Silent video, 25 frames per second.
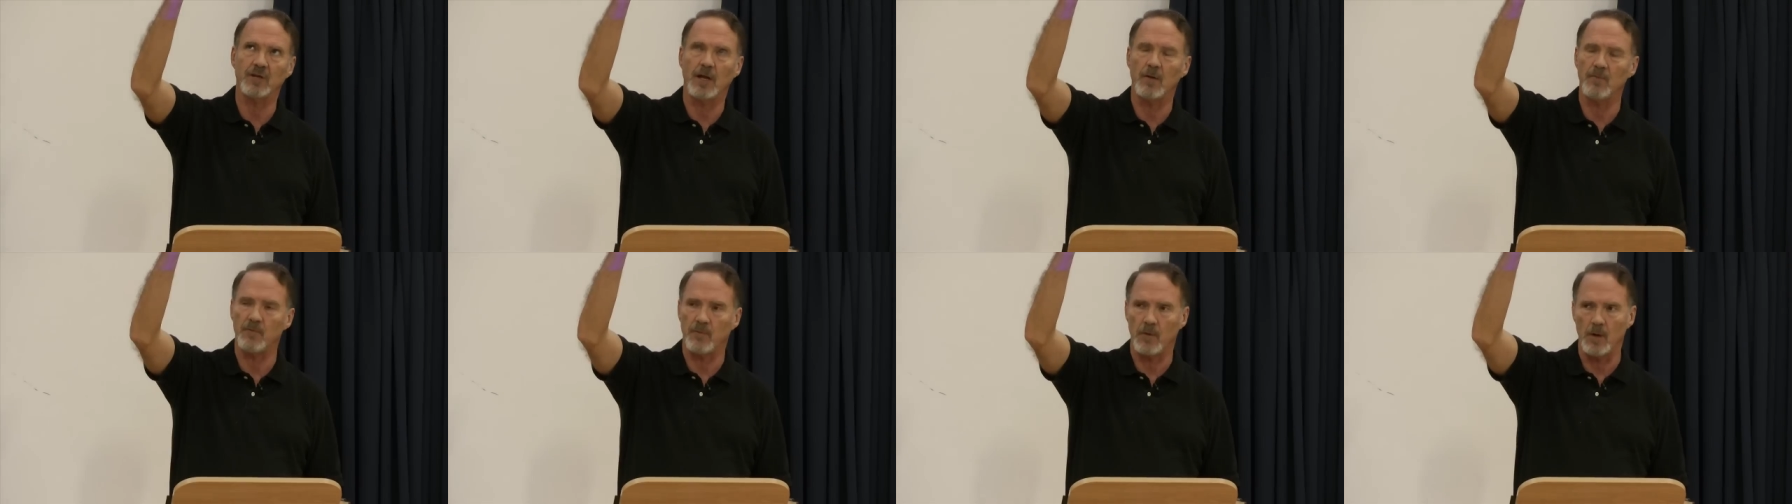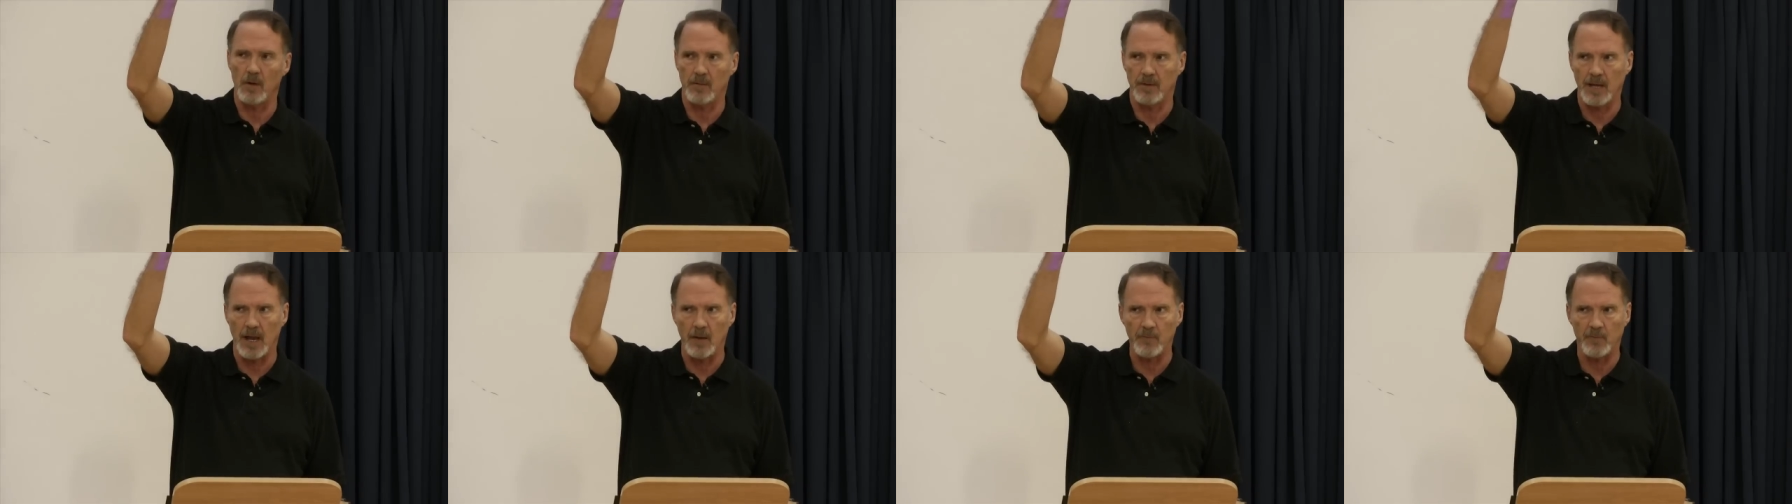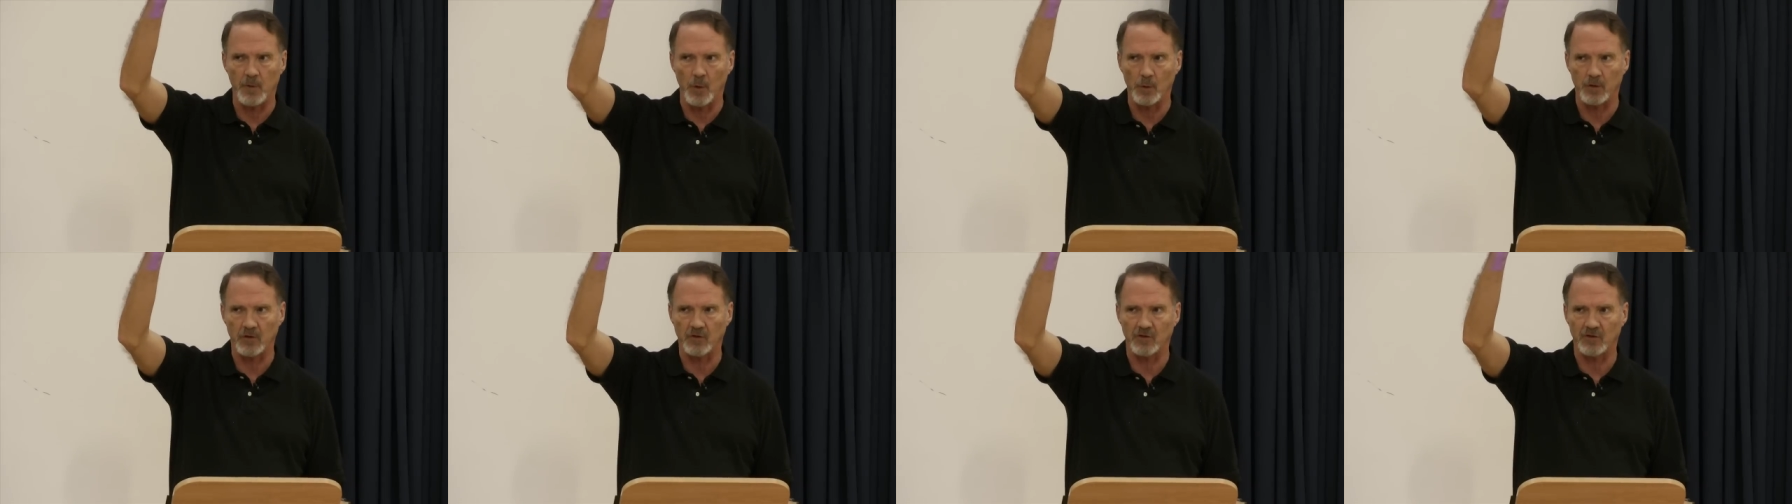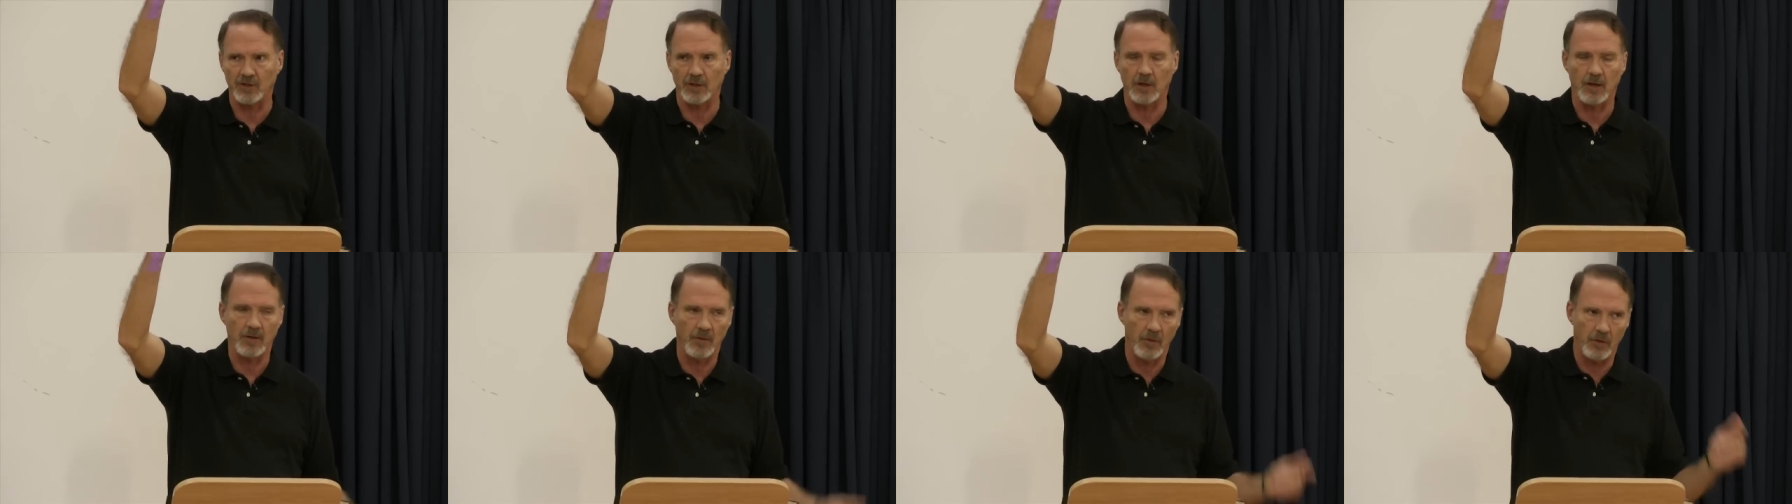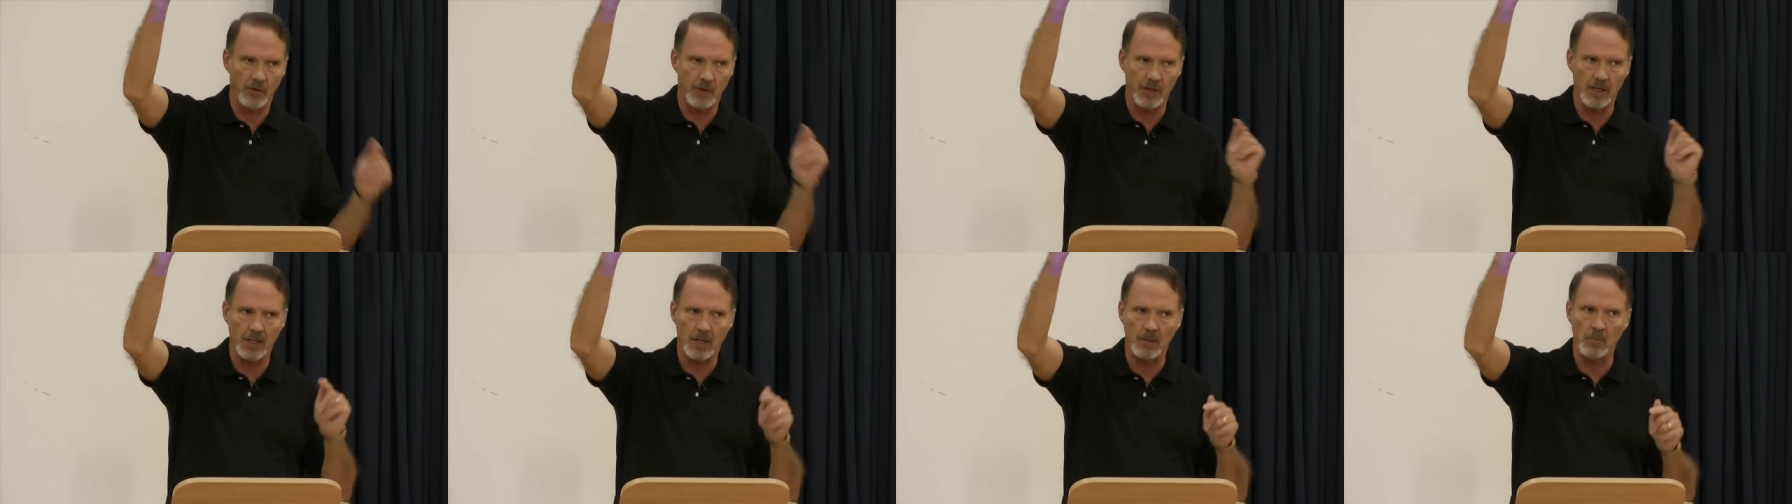I'm not focusing on
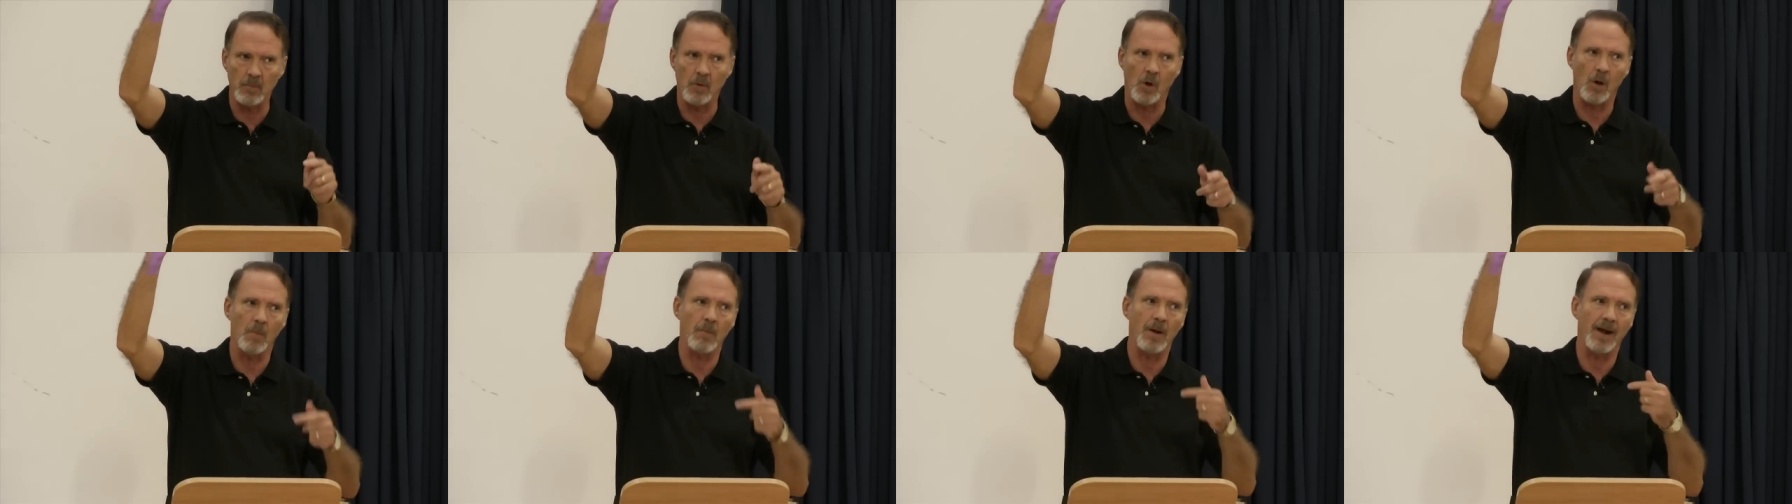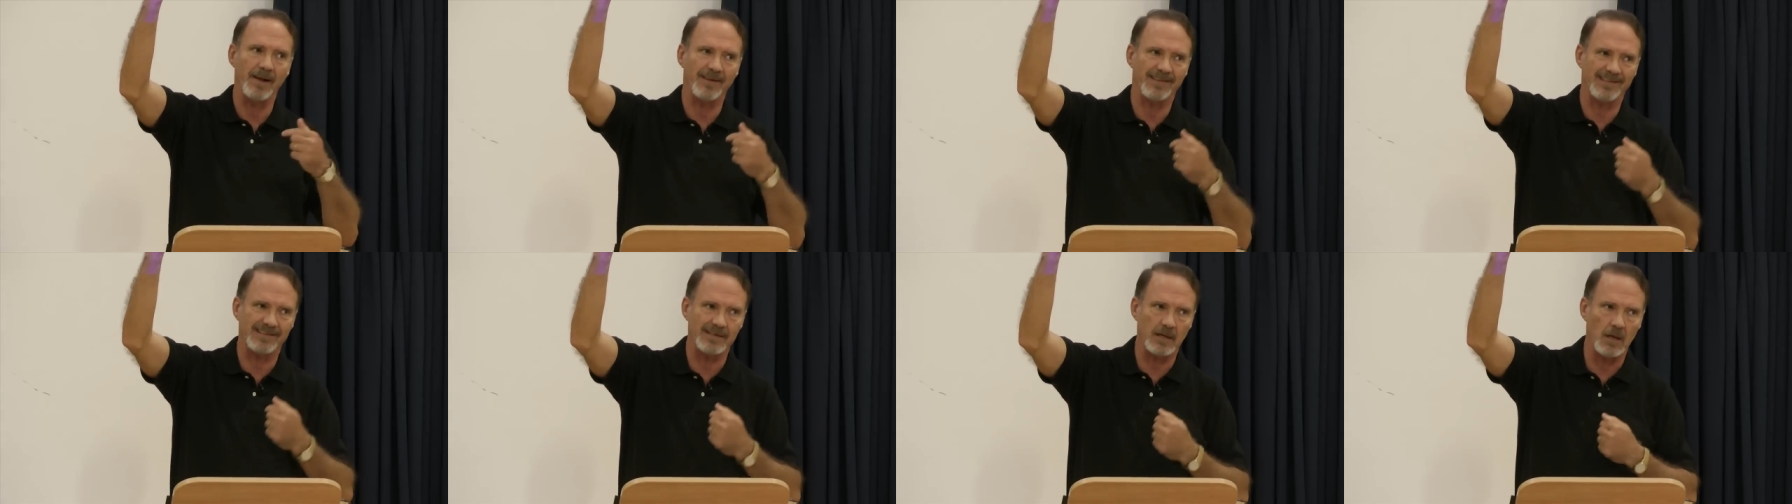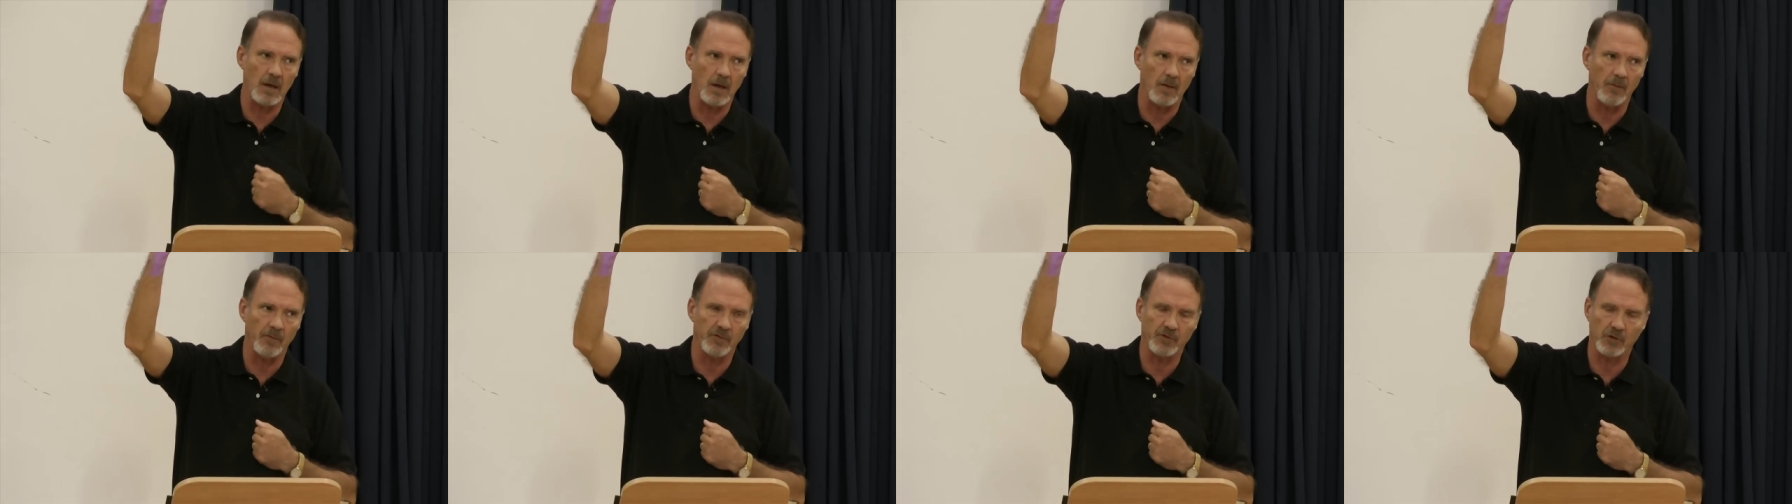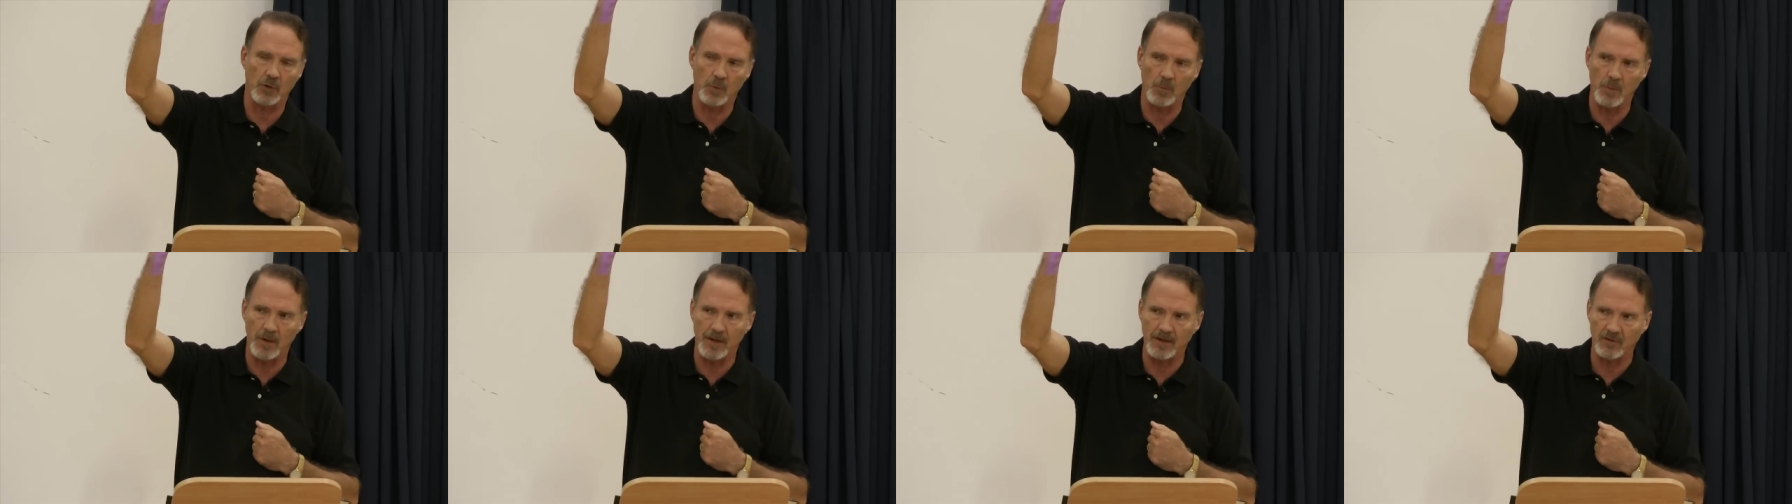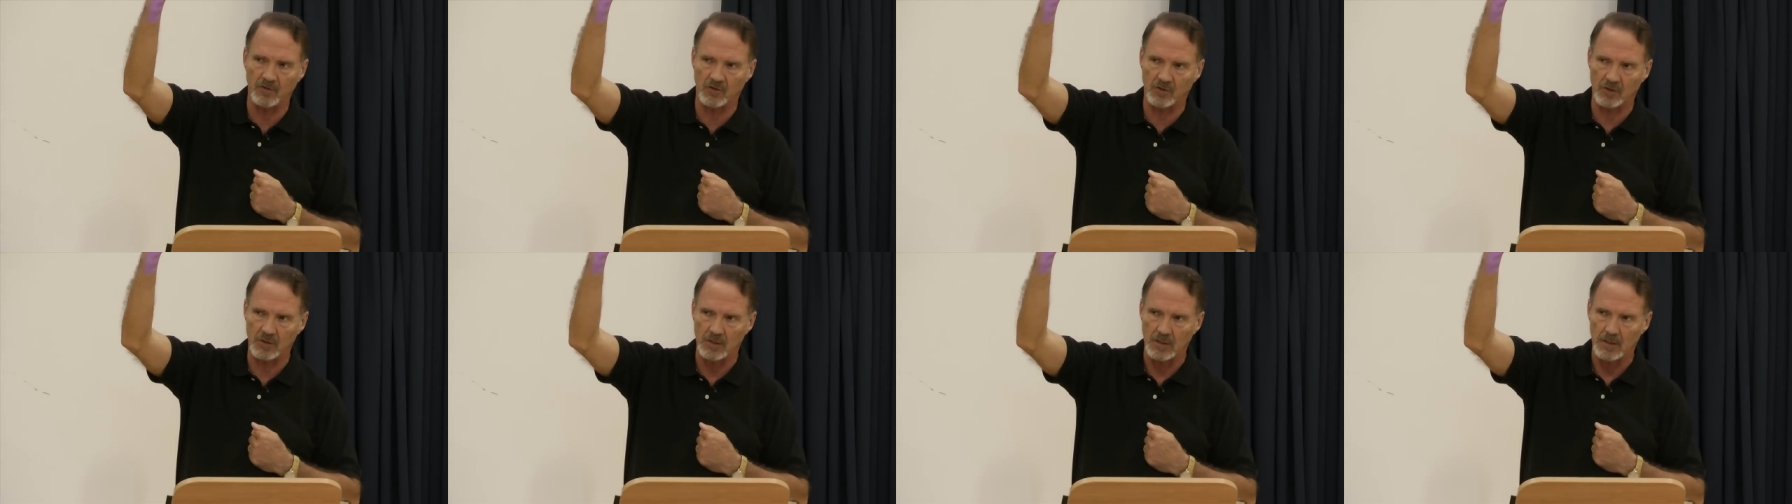them or myself so
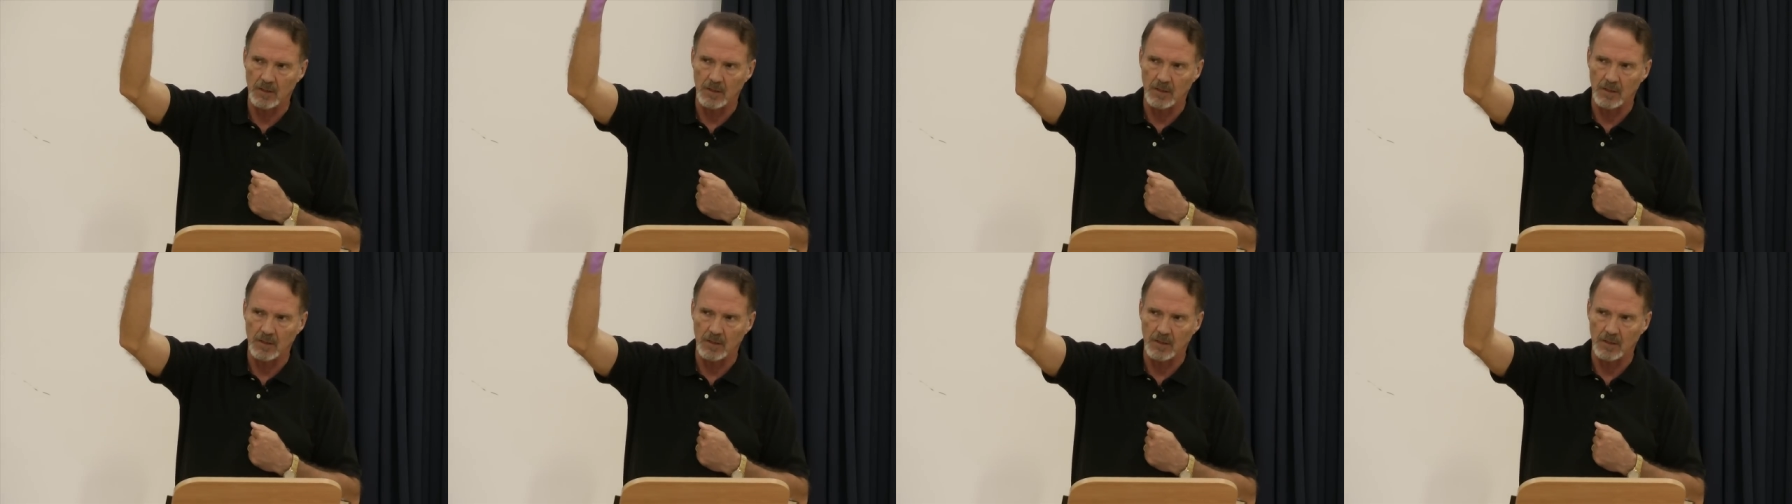much.